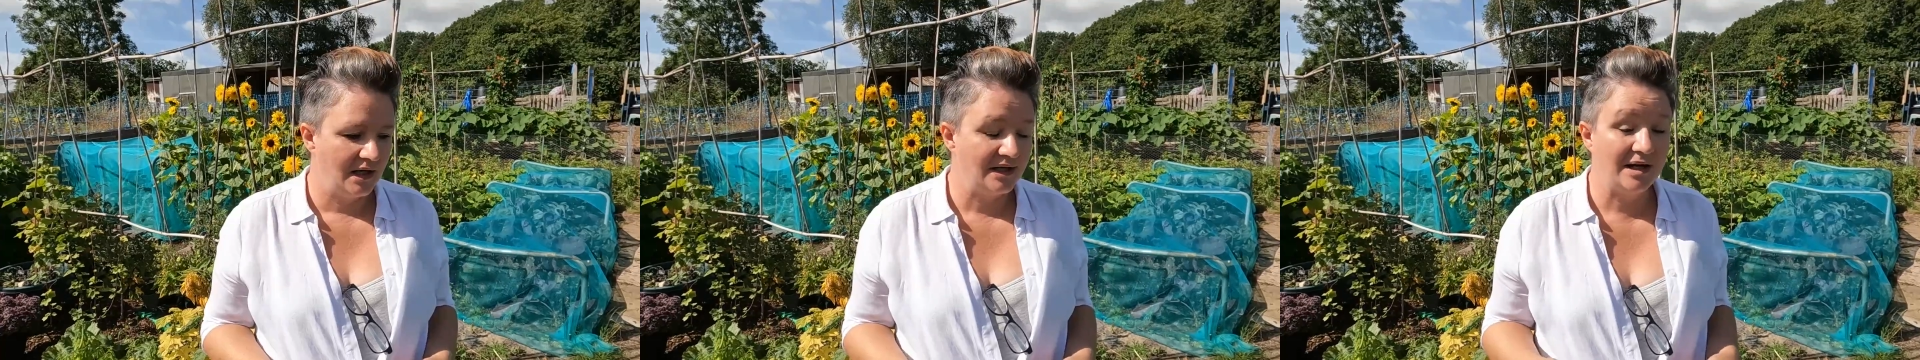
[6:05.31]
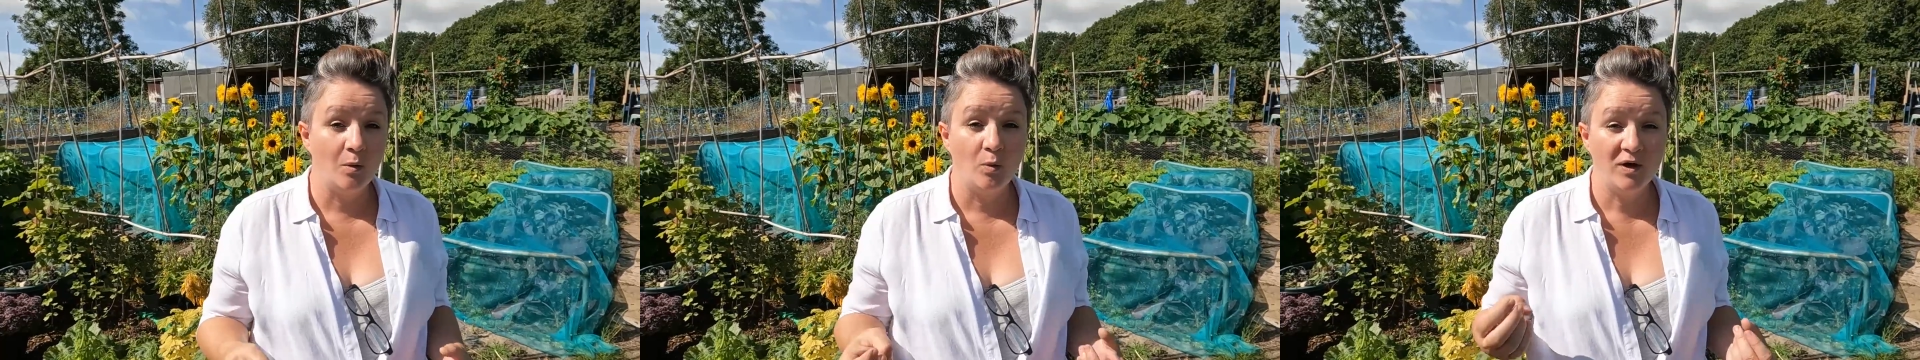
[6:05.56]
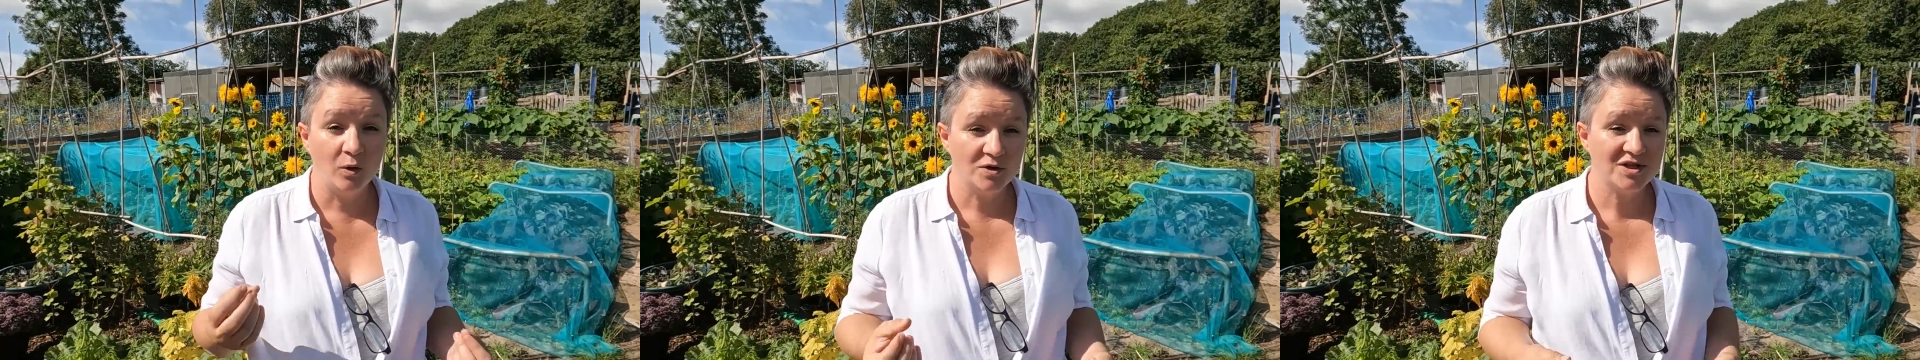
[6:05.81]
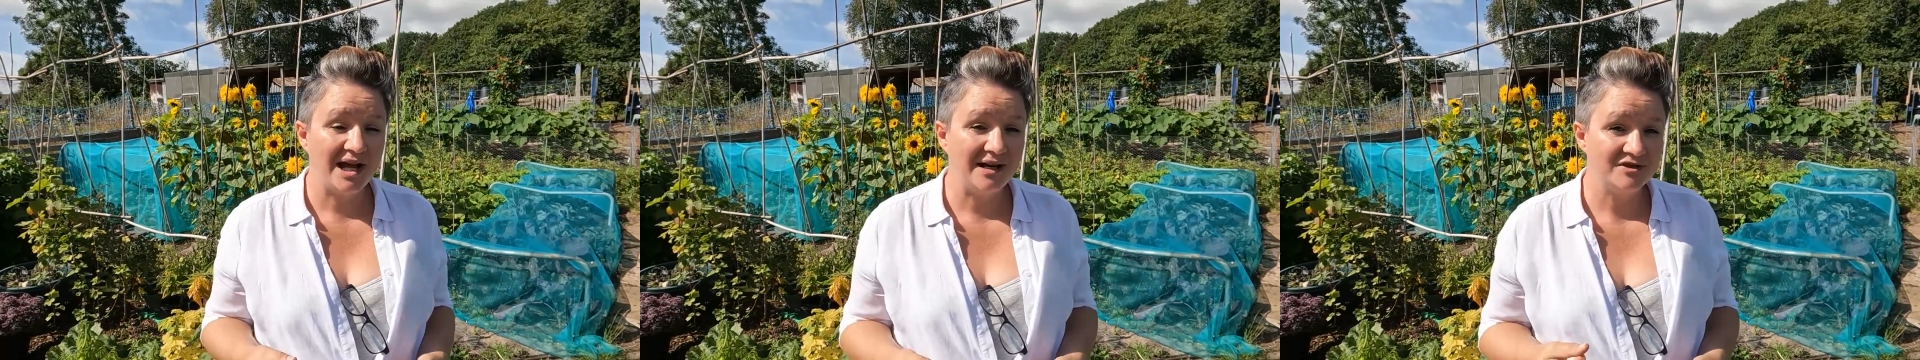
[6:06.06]
Now, we
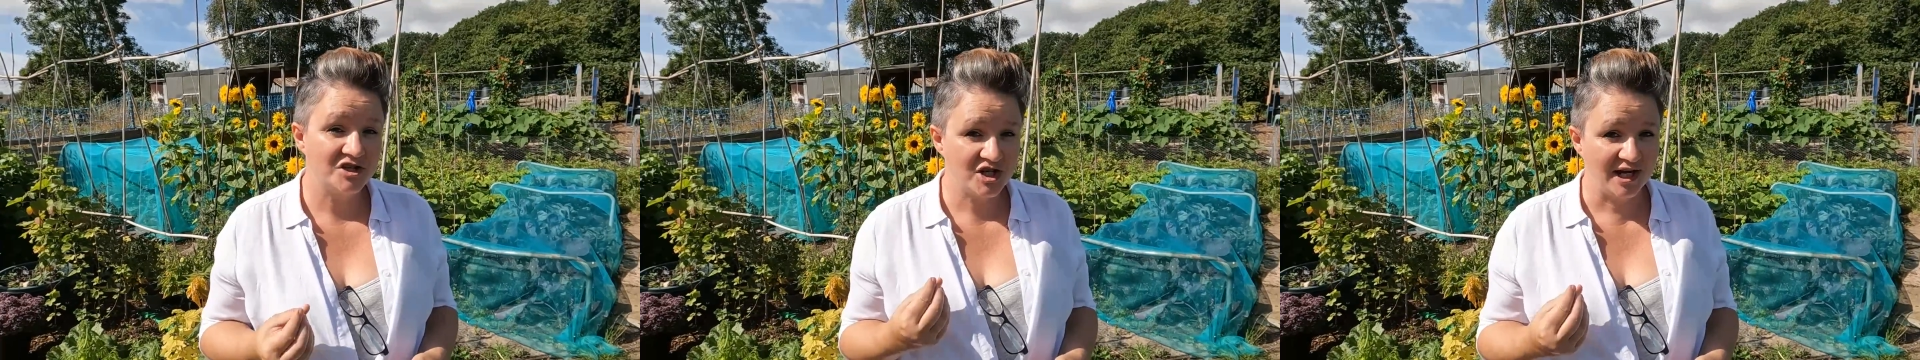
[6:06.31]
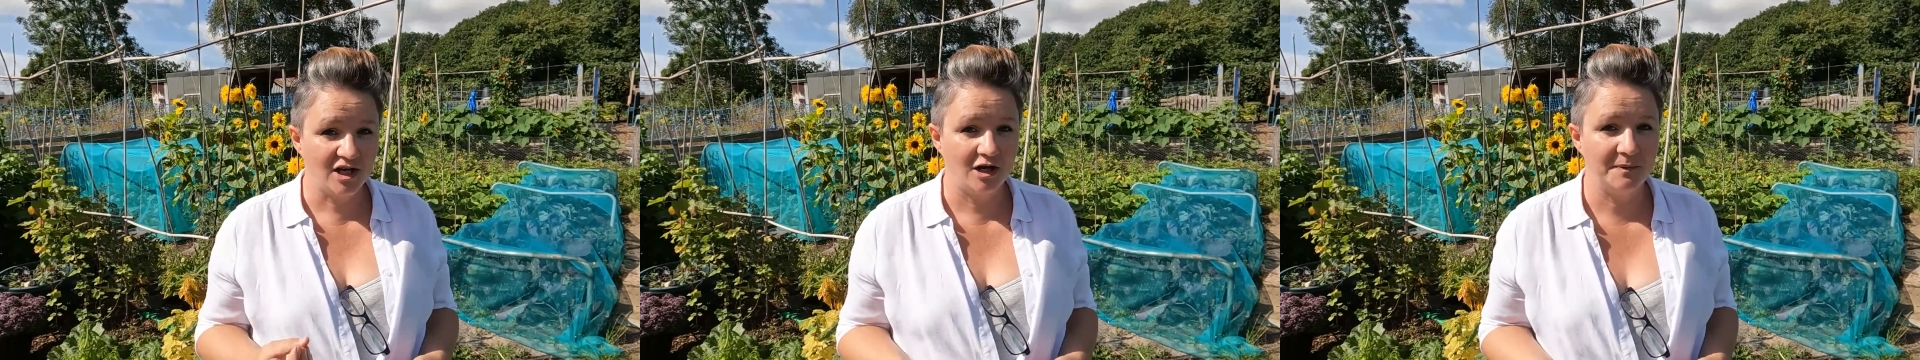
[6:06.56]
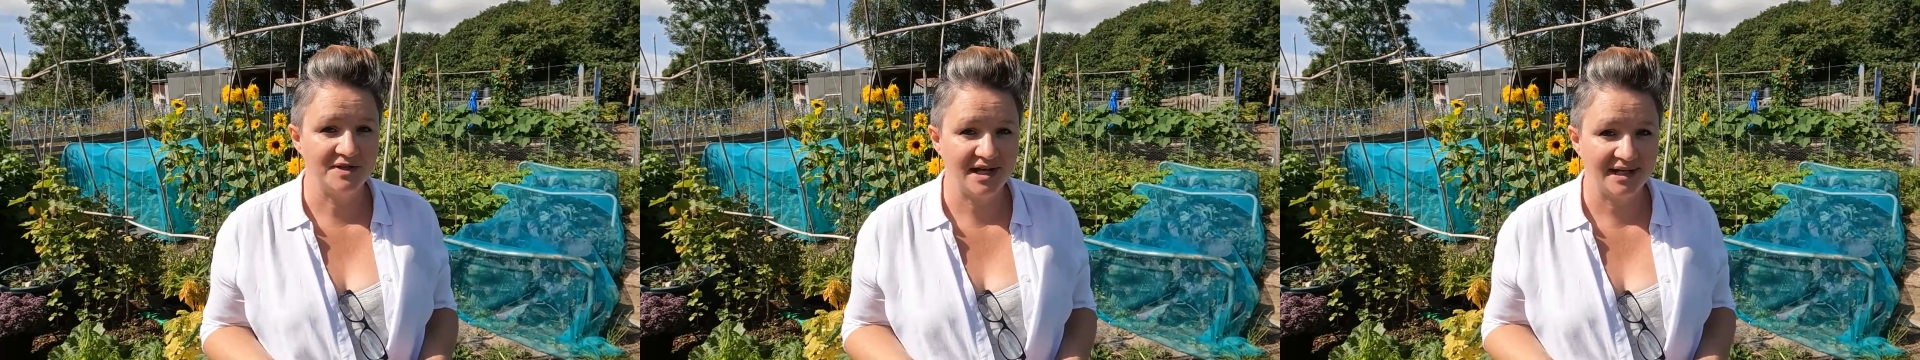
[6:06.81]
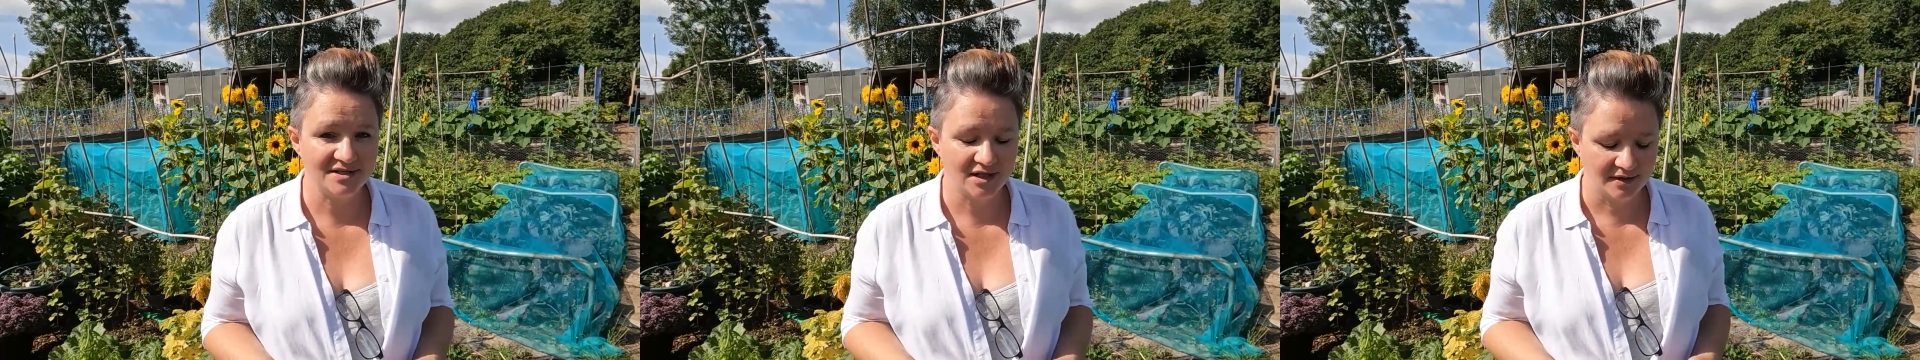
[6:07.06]
also have to check our
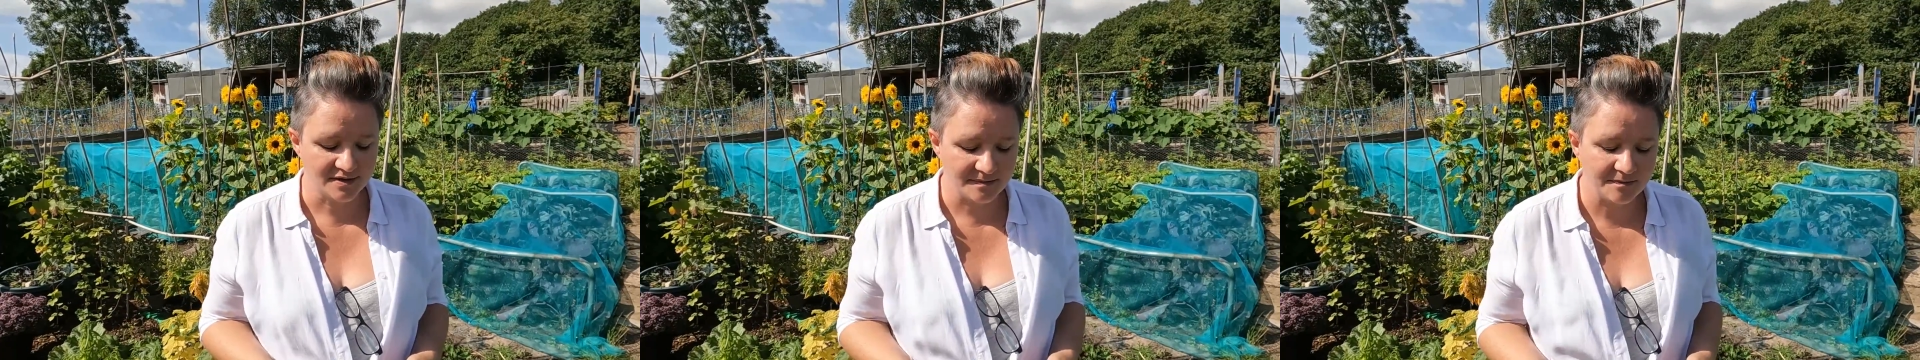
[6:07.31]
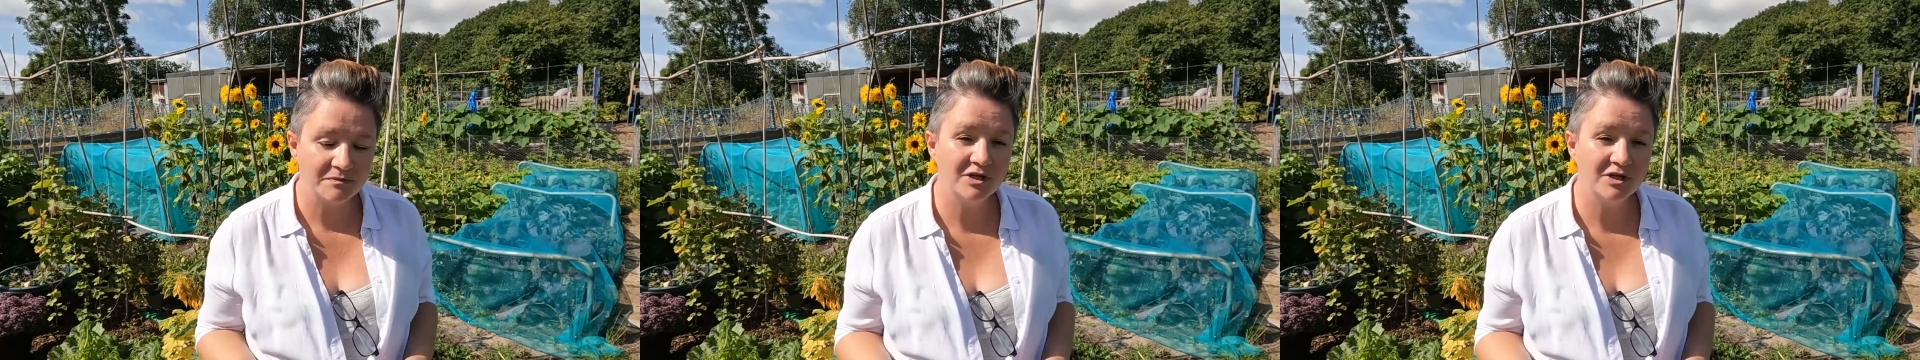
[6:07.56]
potatoes,